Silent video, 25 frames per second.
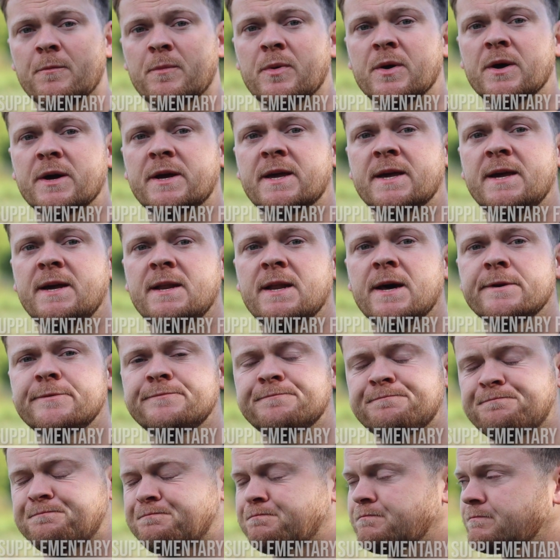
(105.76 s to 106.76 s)
per kilo.
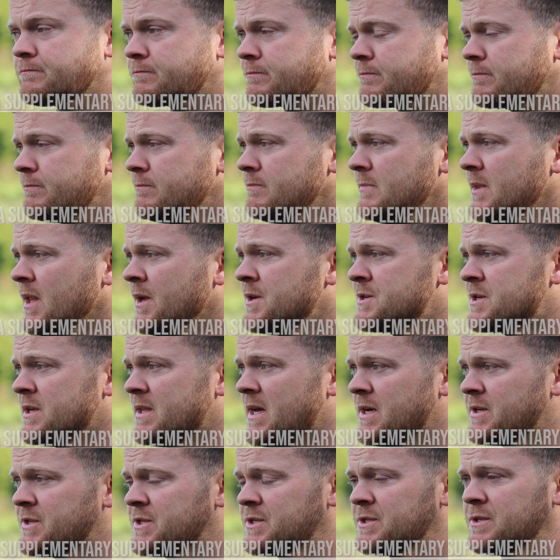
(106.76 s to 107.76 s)

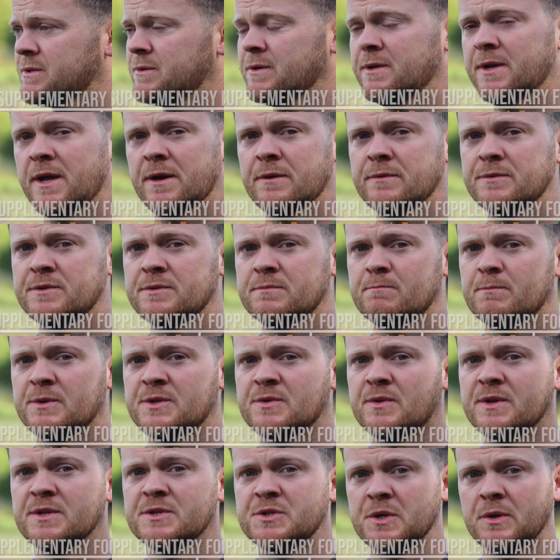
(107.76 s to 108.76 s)
So that's, you know,
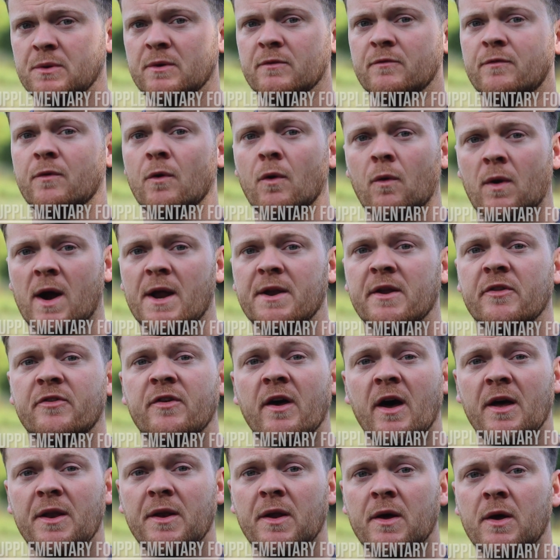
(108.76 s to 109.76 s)
between 2 and 4 grand a
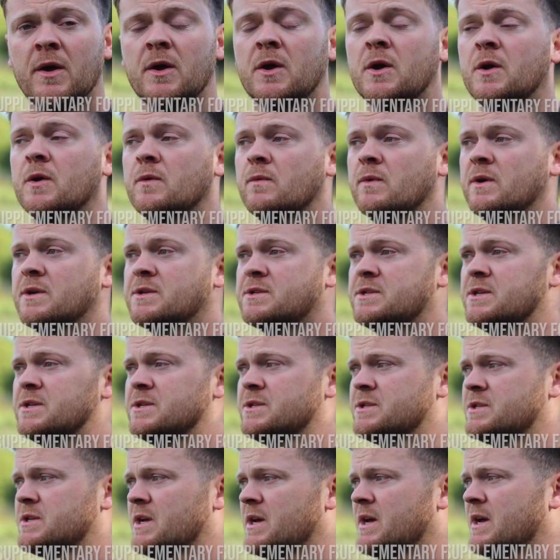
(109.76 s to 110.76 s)
tonne, which
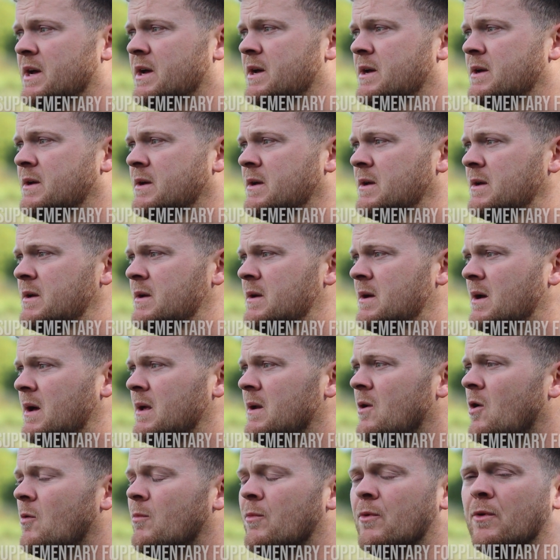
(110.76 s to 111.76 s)
is a
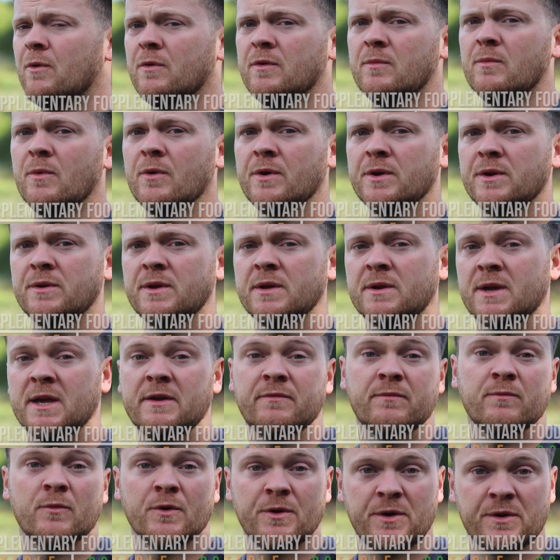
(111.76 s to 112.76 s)
lot more than what
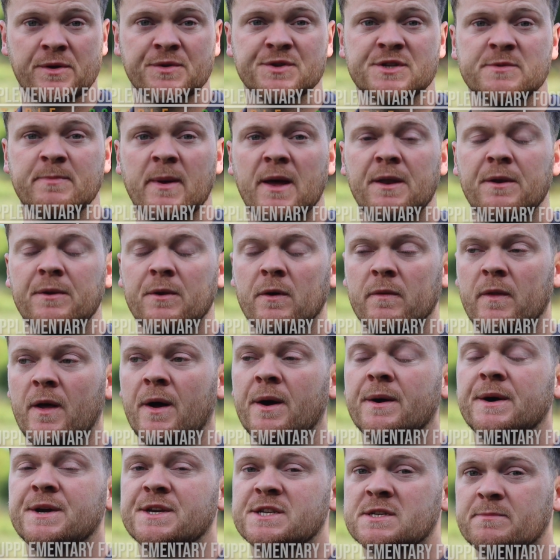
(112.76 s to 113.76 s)
you can spend on the
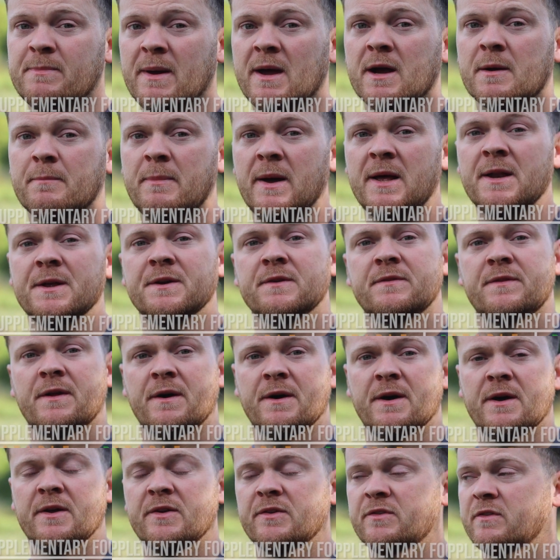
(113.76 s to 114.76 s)
highest spec pellet
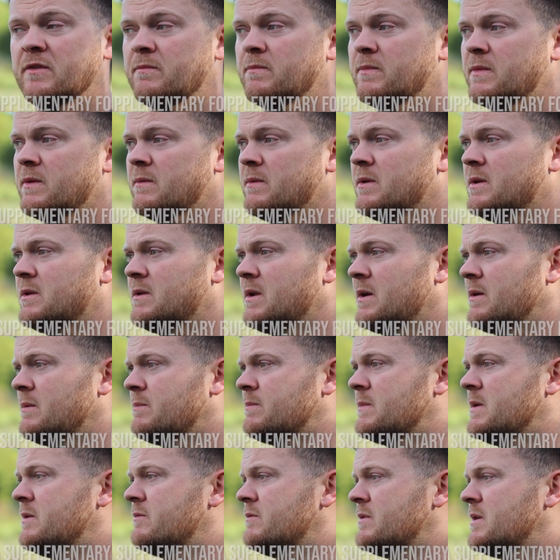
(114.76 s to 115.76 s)
diets. You
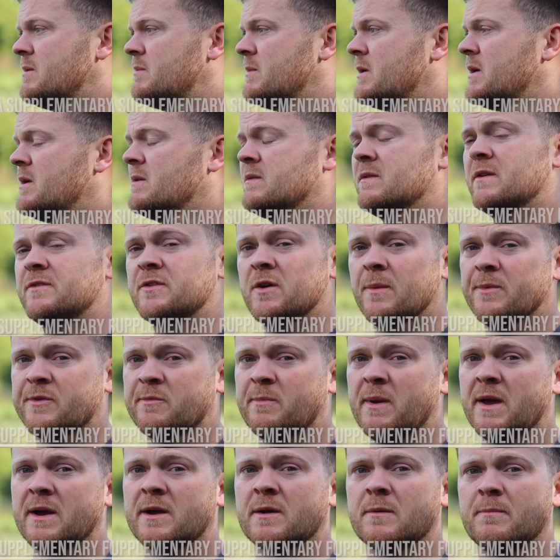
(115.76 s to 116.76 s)
know, even the top
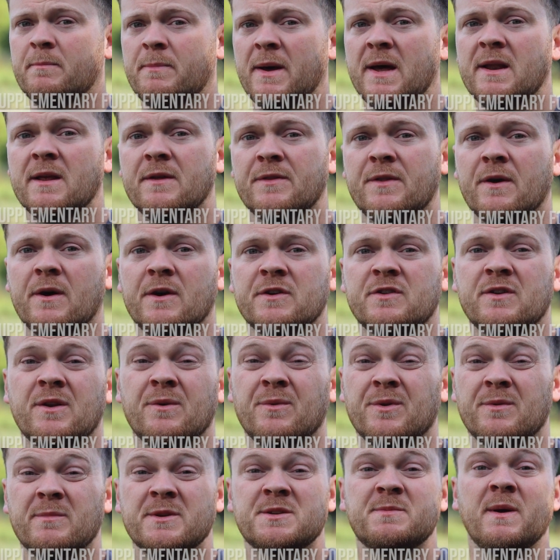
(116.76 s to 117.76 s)
spec pellet diets, you
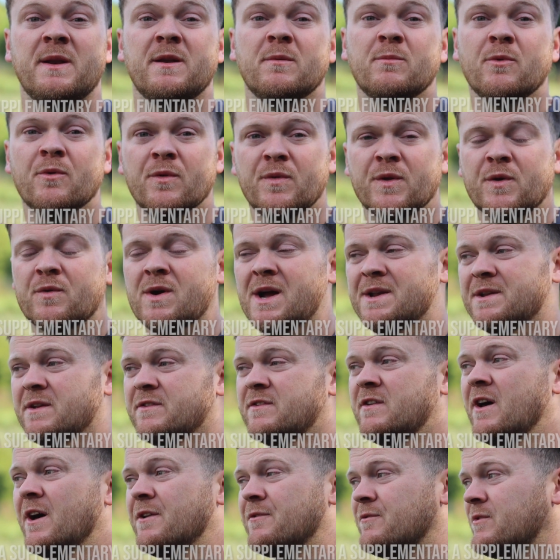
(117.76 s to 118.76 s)
don't want to be spending more than £1
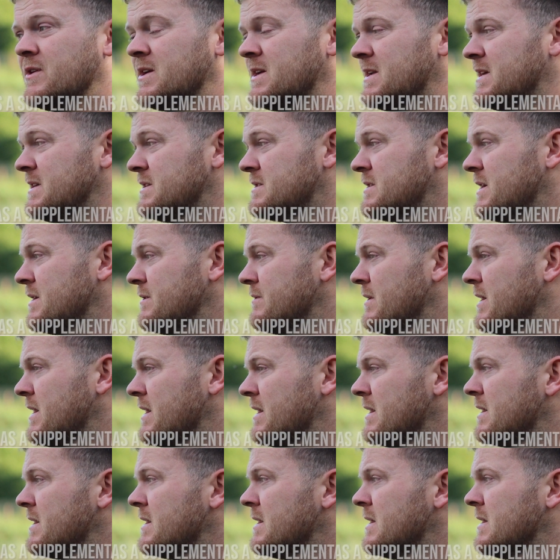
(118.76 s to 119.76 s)
a tonne really.
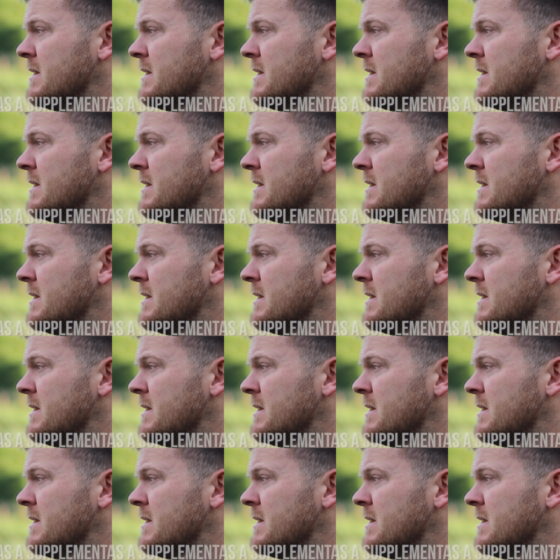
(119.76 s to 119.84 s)
So